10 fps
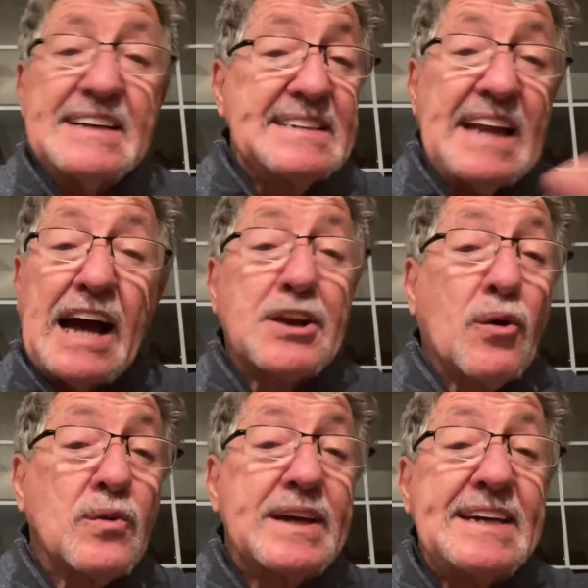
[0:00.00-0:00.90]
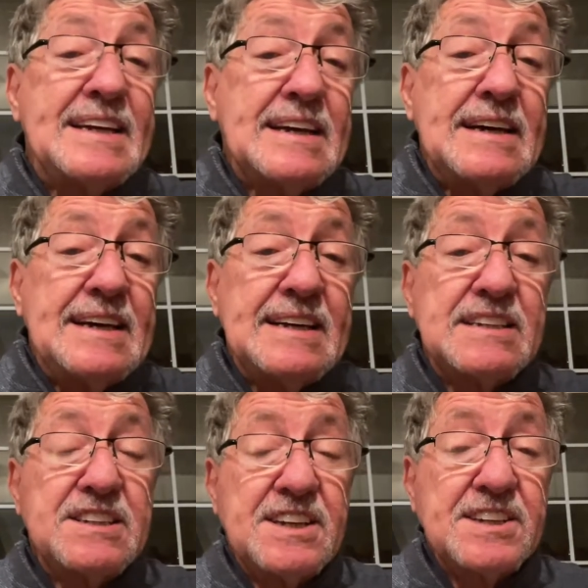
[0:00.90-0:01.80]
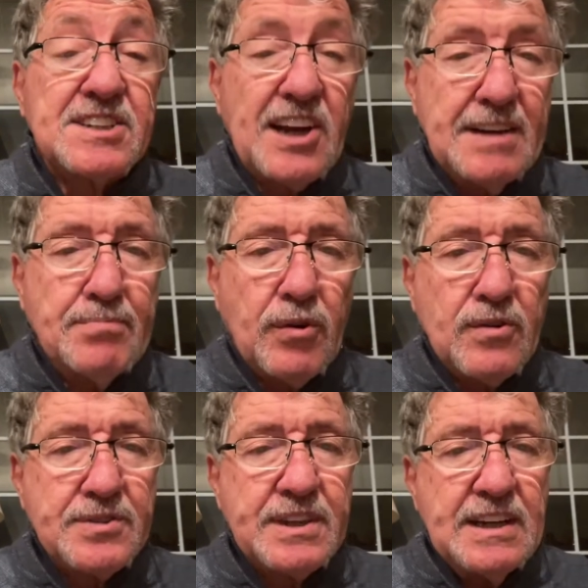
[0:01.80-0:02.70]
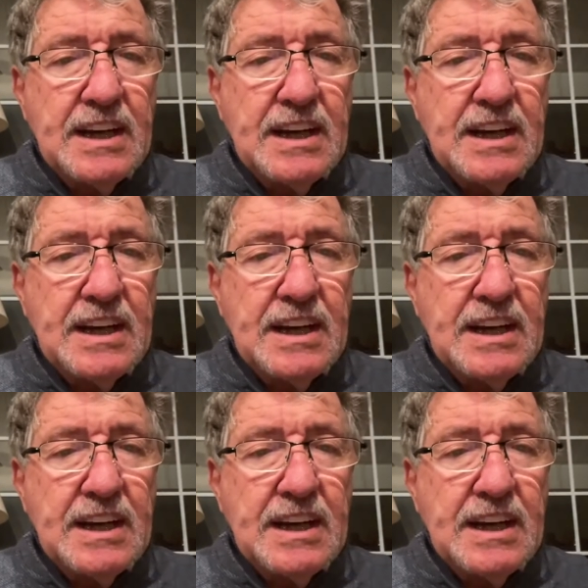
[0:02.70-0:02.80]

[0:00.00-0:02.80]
not only his disciples,